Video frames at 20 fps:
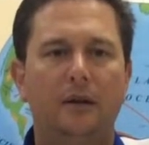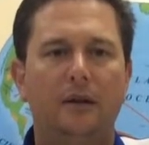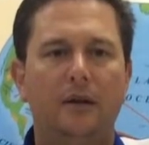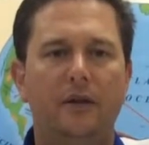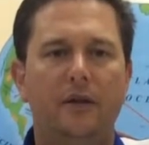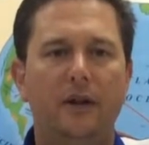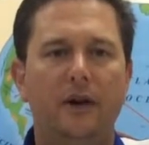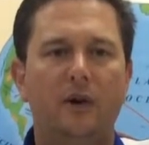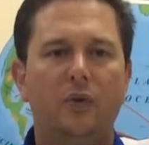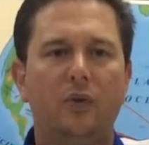
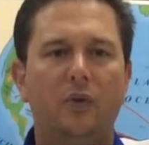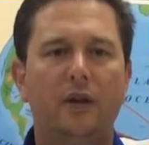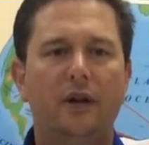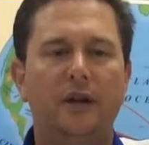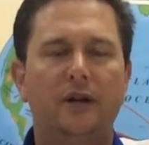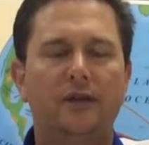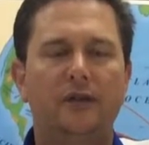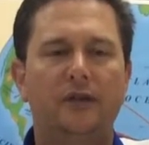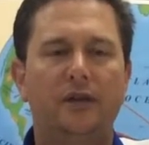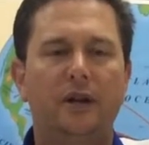There
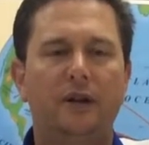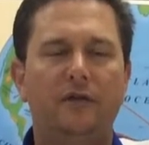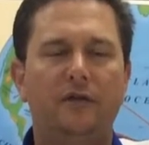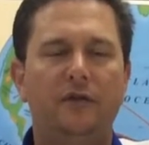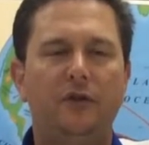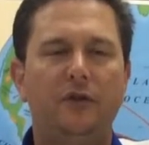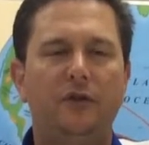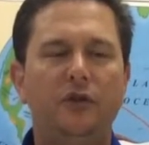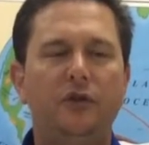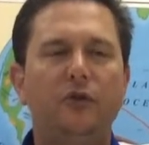was a
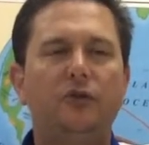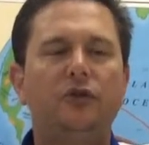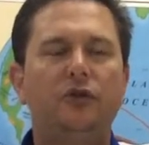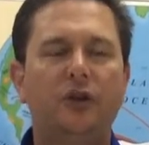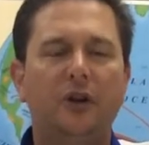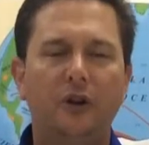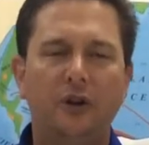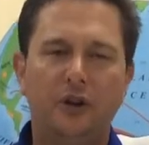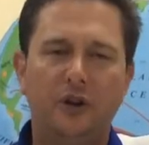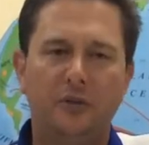few new
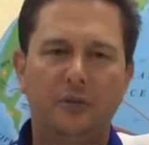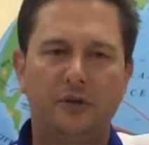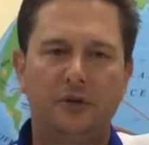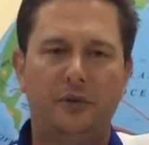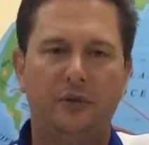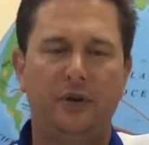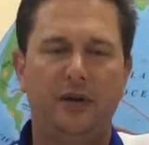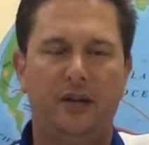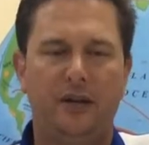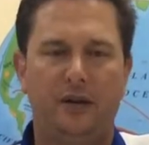terms
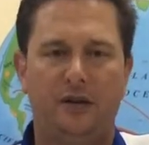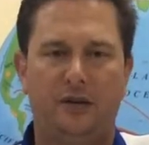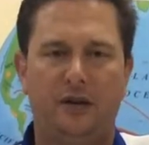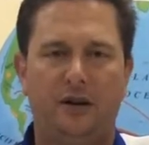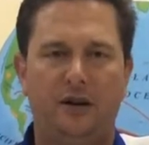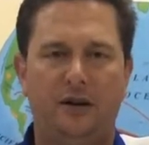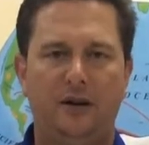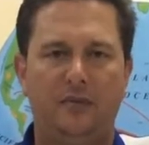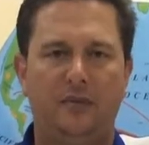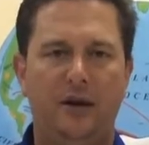that we need to
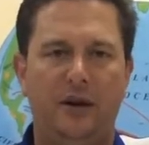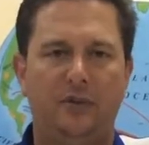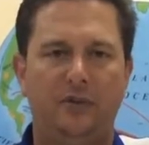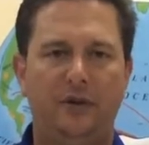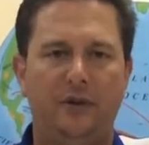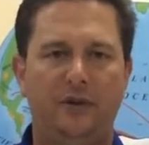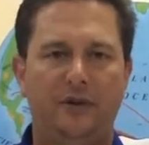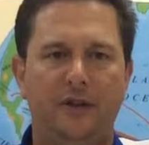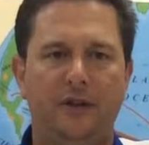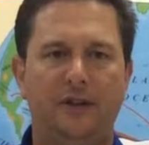talk about
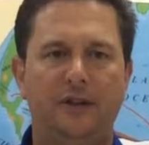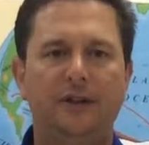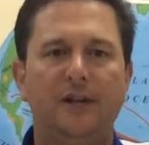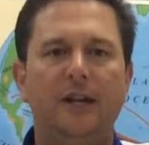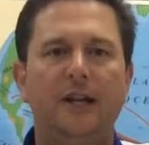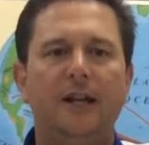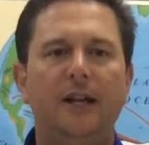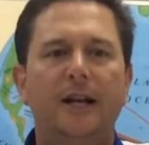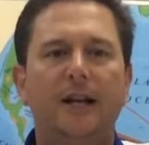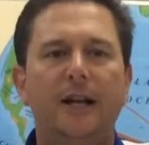with this.
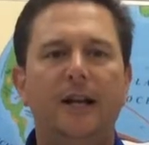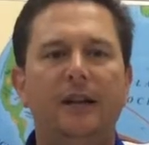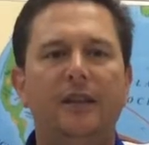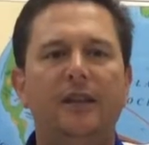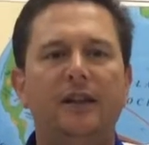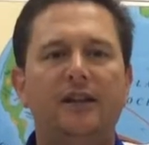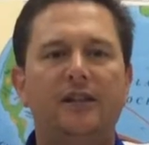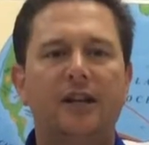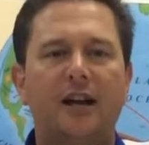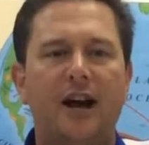
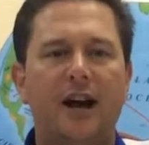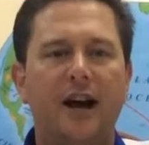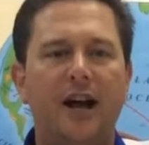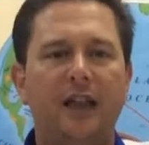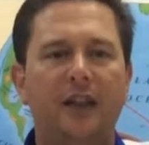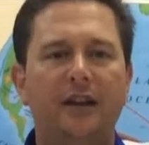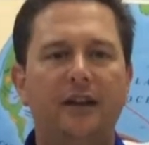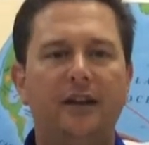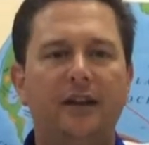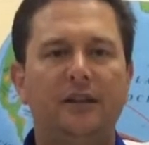These
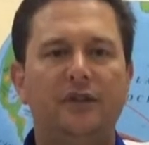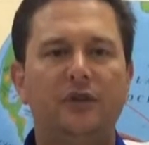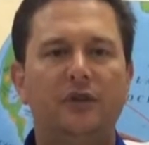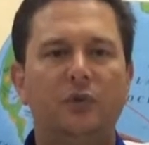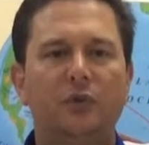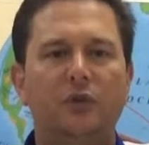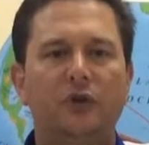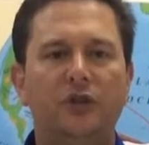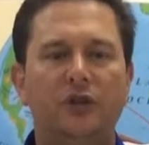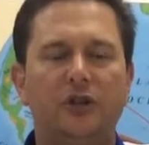colonies
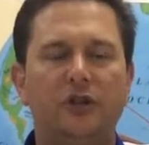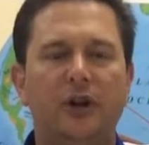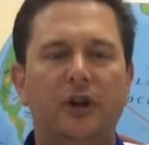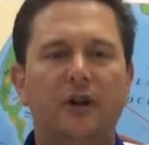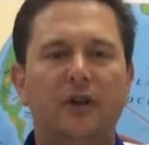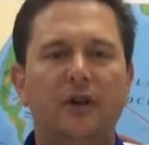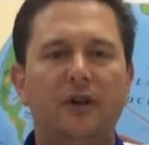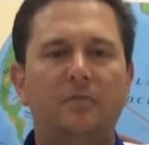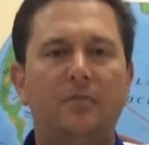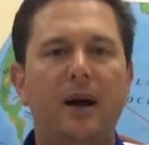were
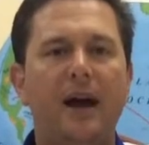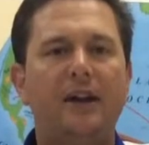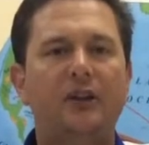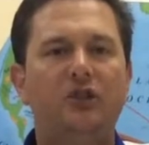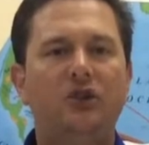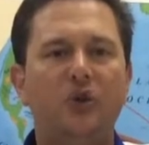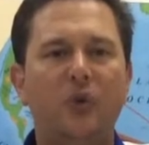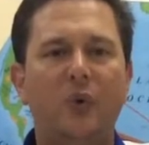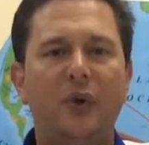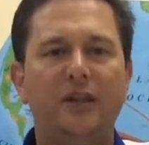started by
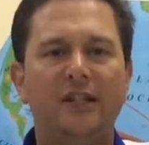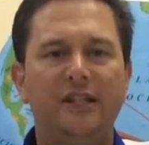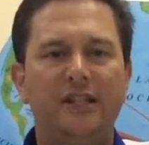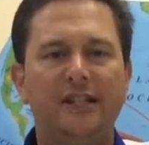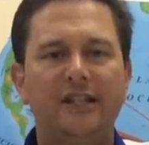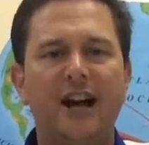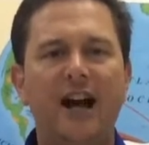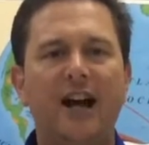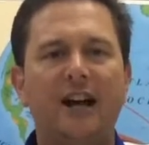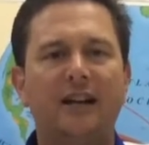joint
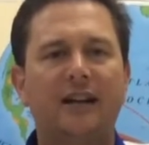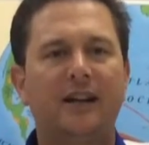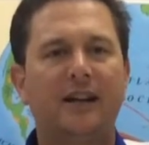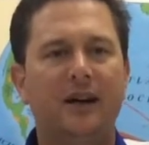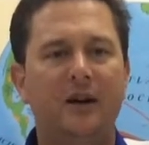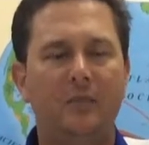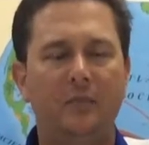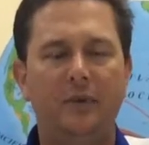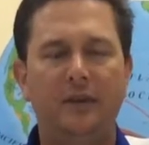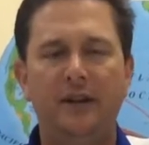stock
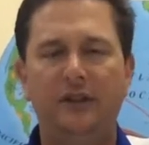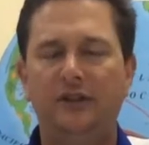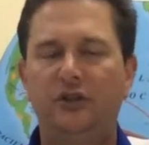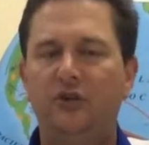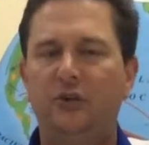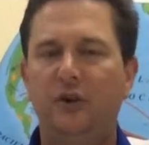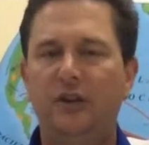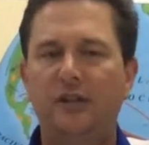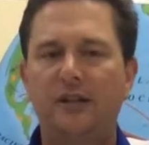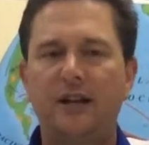companies.
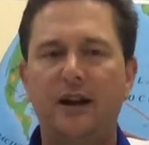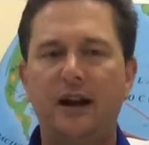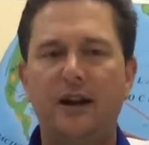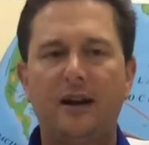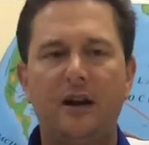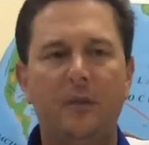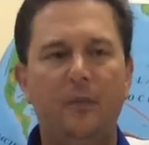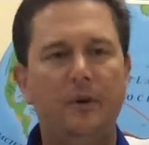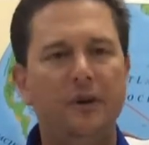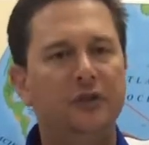Joint
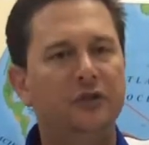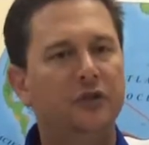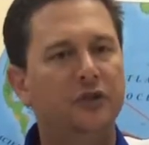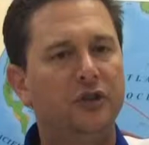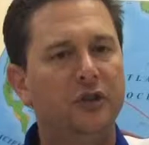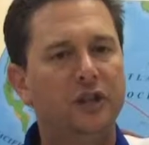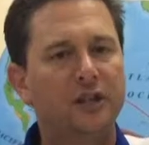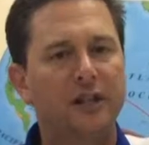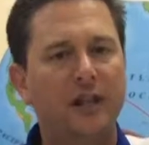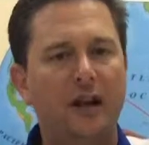stock companies
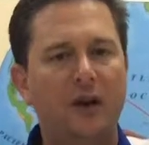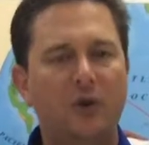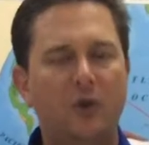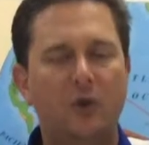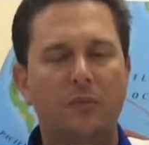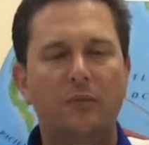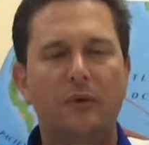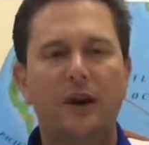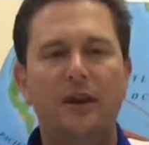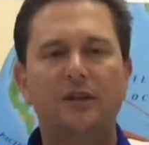are just like
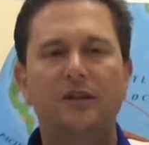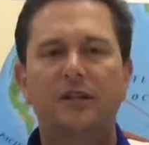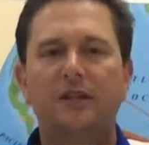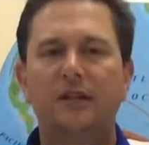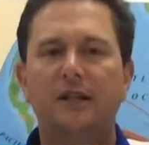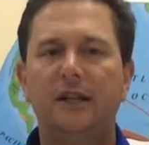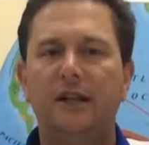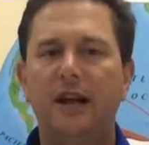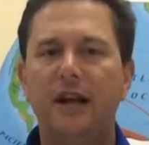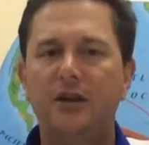
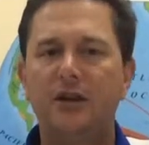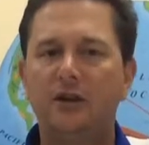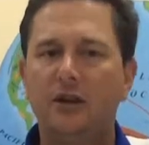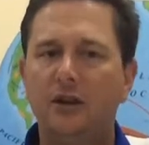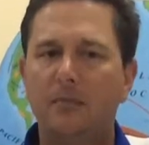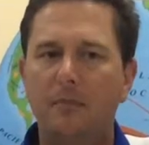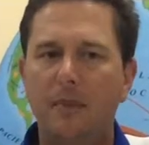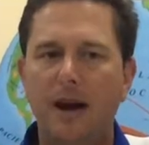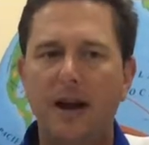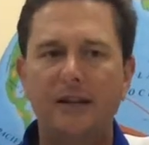corporations today. You
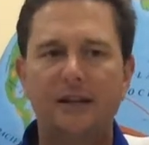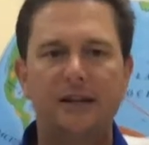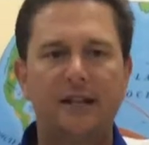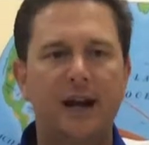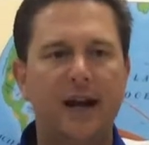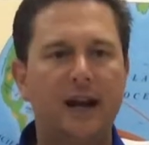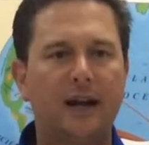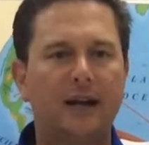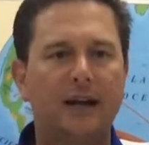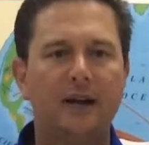can buy
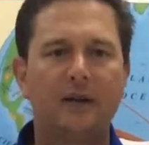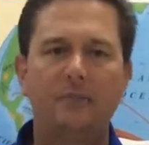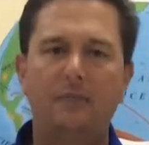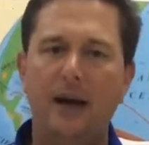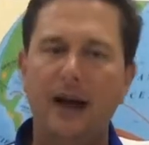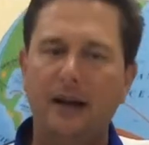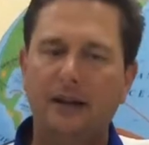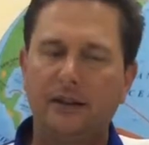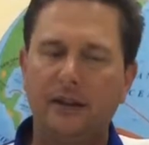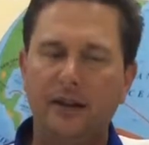stock in them.
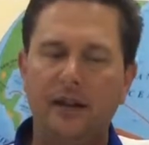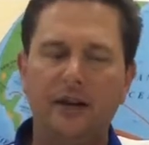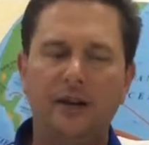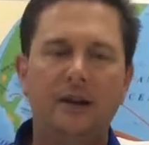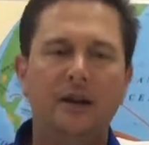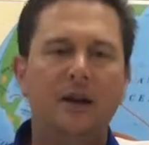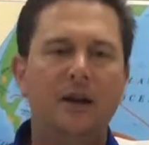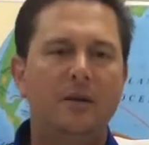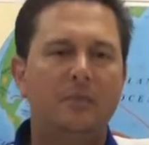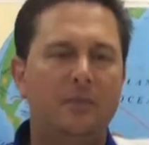Back then,
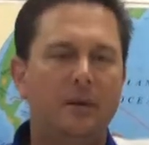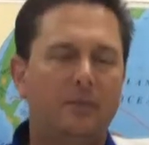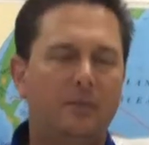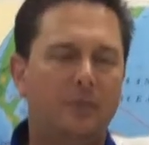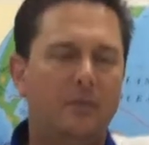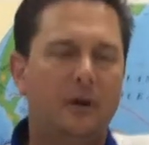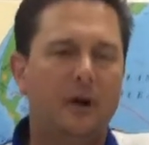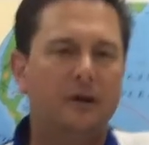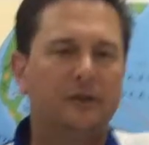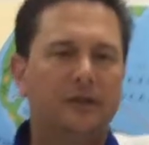people
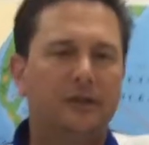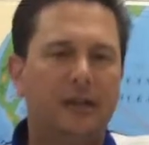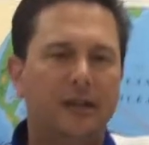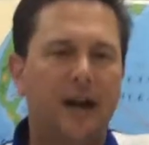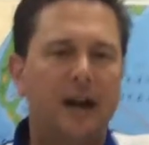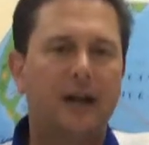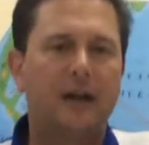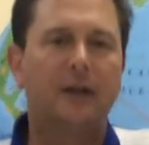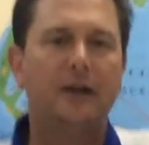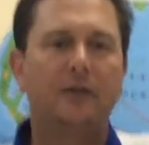bought
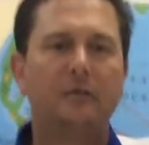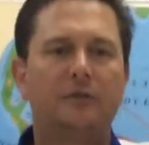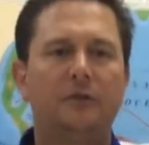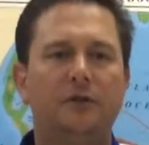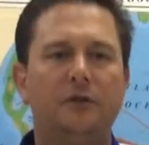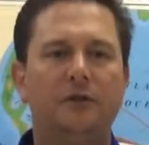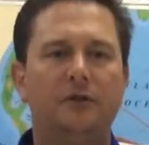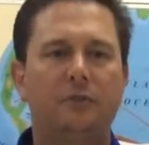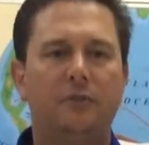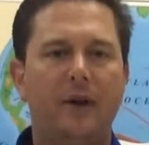stock in them
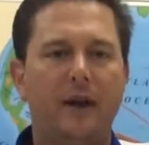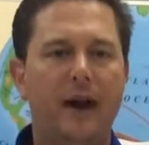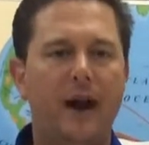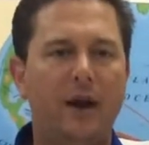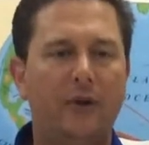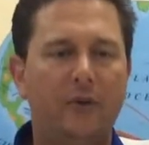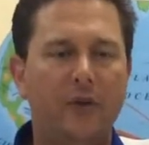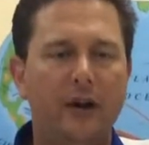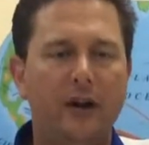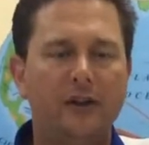to spread
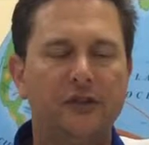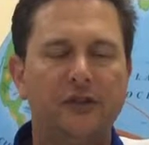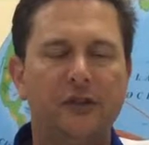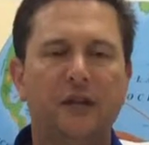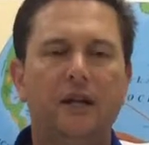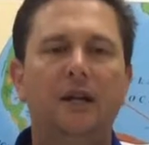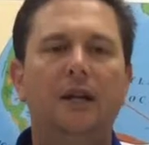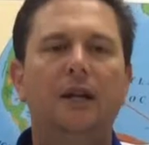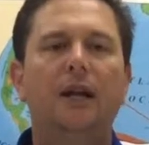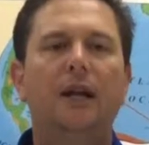out risk,
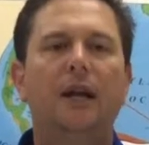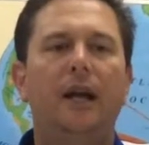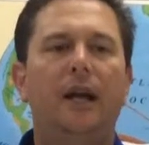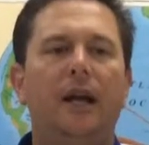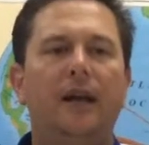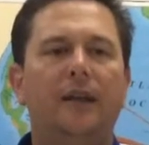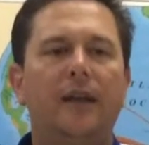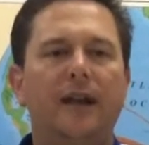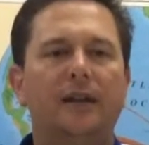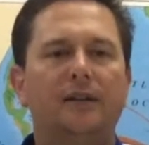
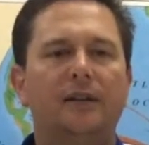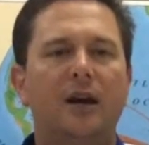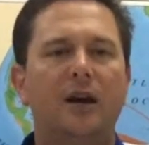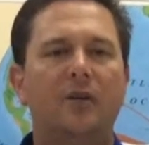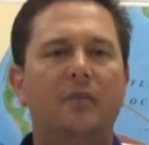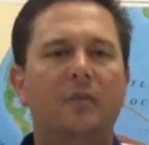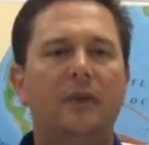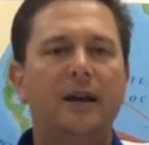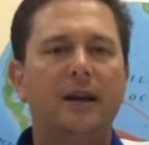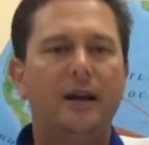and that's
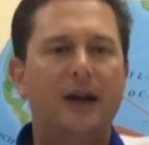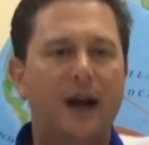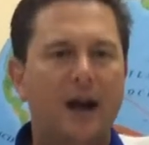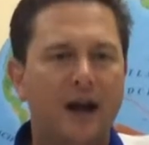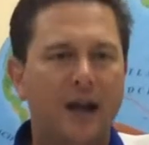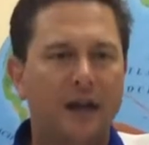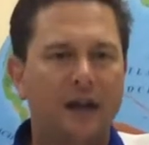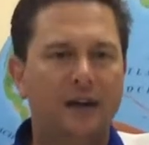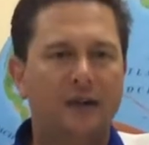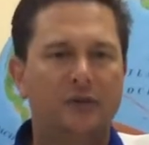how many
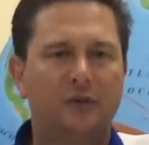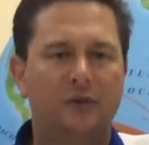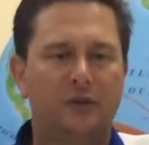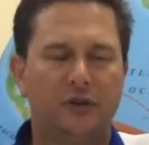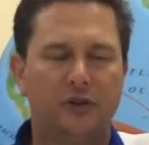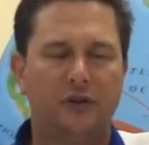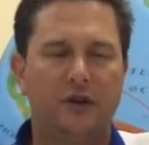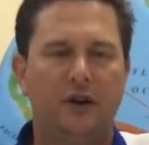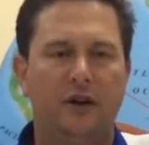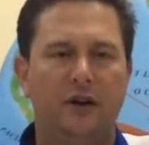colonies were
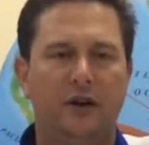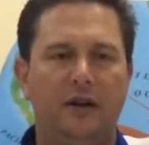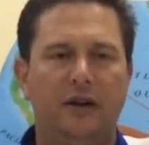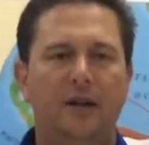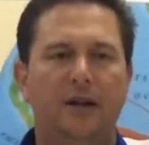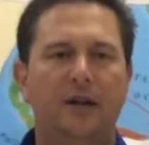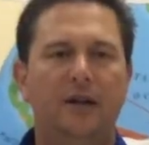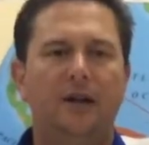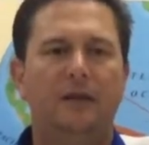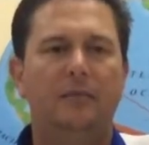started
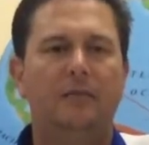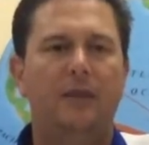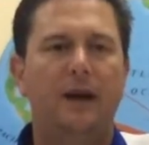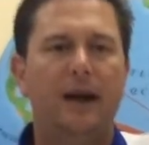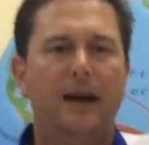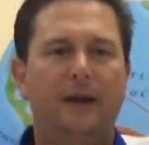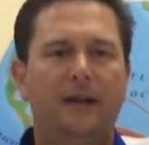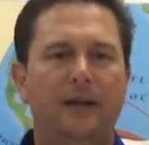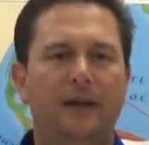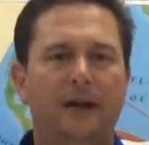
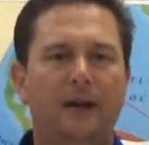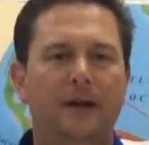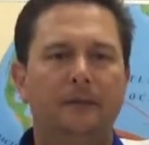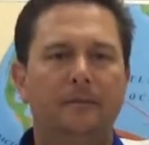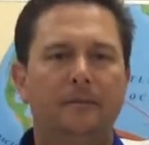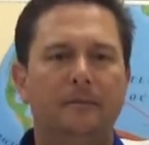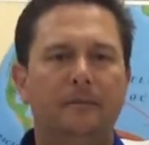back then.